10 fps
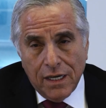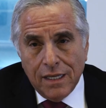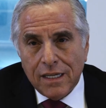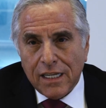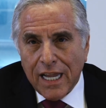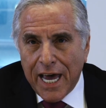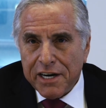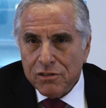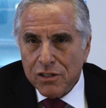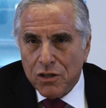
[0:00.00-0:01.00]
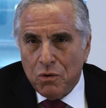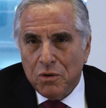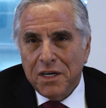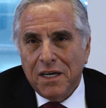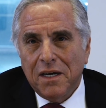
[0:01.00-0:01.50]
In the lateral
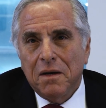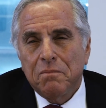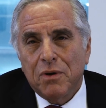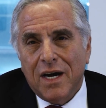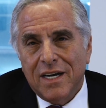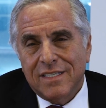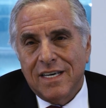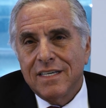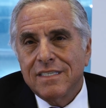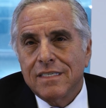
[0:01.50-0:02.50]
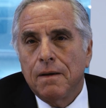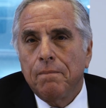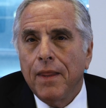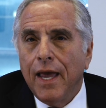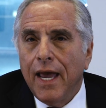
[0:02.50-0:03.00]
courting process,
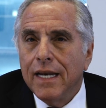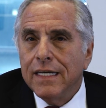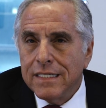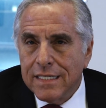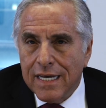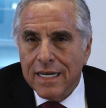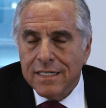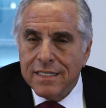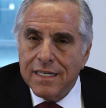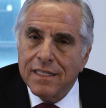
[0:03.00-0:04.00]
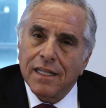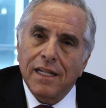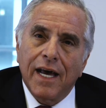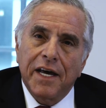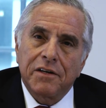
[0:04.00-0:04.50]
any sense that the
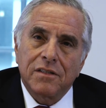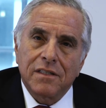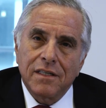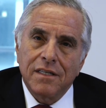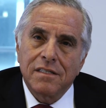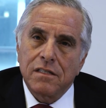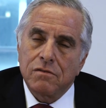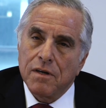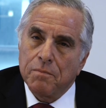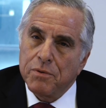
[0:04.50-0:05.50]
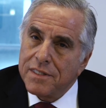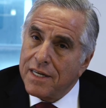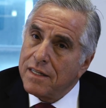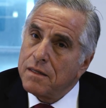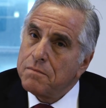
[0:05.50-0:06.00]
lateral isn't
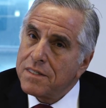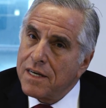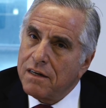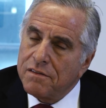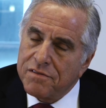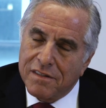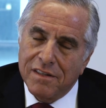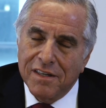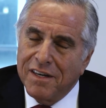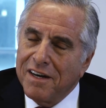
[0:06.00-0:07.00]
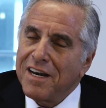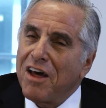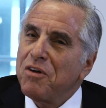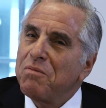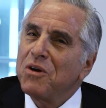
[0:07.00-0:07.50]
representing themselves,
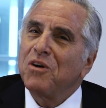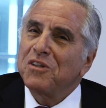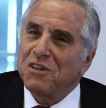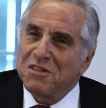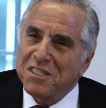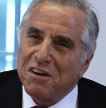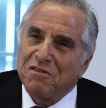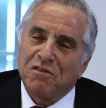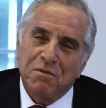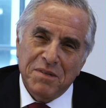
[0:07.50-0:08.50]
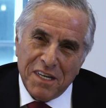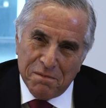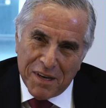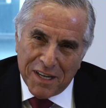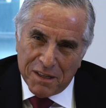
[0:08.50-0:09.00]
not that we all don't suffer from
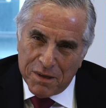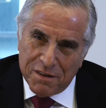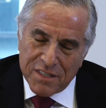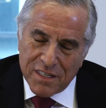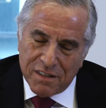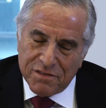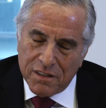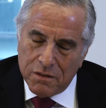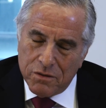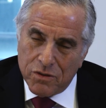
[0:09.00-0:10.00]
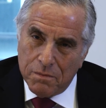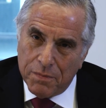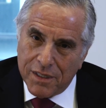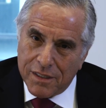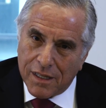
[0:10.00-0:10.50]
some element of self-delusion,
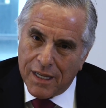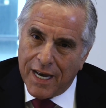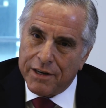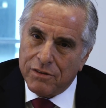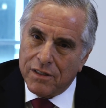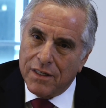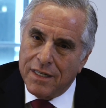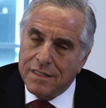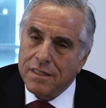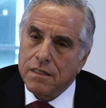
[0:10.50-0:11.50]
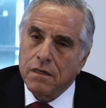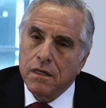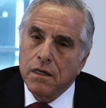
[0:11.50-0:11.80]
but that the lateral isn't